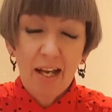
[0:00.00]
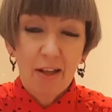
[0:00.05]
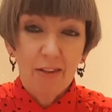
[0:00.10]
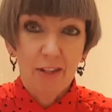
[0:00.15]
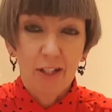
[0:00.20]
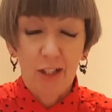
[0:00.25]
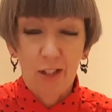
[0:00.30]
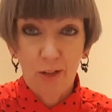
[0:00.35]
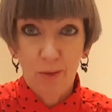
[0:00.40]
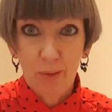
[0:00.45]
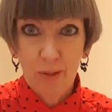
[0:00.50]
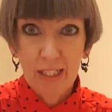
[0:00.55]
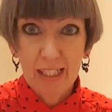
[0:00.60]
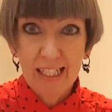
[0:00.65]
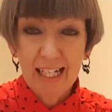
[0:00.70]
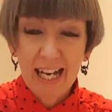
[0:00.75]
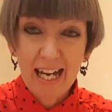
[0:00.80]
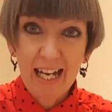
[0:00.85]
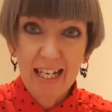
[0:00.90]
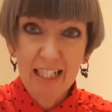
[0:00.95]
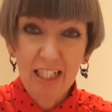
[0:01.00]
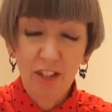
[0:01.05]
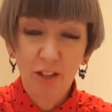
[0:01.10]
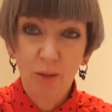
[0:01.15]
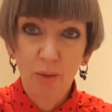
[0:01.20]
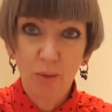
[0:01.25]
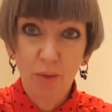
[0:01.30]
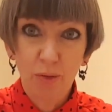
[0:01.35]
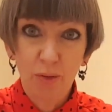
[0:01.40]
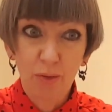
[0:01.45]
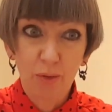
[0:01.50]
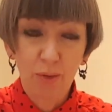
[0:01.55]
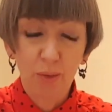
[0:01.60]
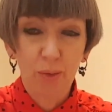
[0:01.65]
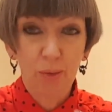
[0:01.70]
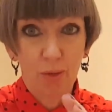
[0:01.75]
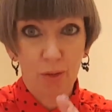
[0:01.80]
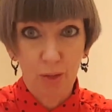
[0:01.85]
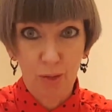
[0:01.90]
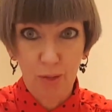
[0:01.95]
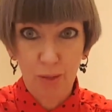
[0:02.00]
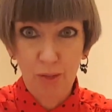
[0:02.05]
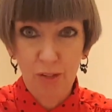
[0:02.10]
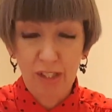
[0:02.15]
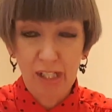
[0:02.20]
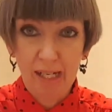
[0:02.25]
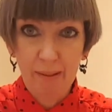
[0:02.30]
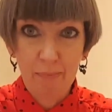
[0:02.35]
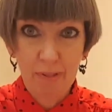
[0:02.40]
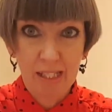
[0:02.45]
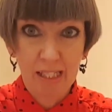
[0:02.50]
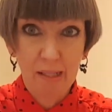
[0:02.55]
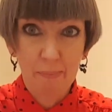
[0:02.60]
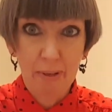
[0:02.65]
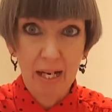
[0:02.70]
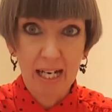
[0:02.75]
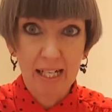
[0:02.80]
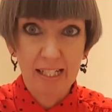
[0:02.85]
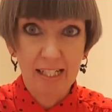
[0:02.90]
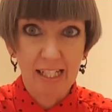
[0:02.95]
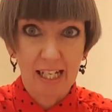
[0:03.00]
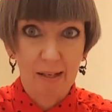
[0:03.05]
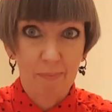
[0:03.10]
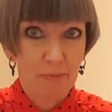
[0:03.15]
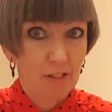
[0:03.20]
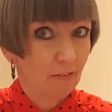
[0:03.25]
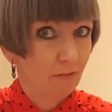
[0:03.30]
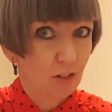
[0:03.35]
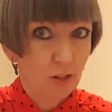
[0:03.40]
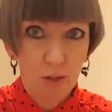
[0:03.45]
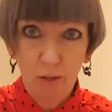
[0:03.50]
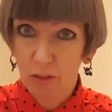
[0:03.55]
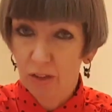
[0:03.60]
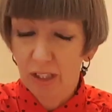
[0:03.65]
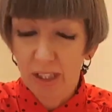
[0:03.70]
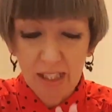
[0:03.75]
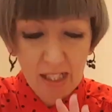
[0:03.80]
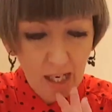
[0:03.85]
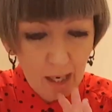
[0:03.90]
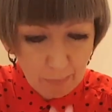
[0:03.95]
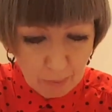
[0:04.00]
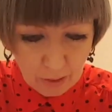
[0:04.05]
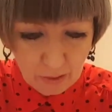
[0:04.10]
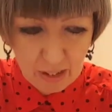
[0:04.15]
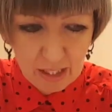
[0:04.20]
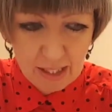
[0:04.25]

that are going to carry you through the good times and the bad times. I've talked about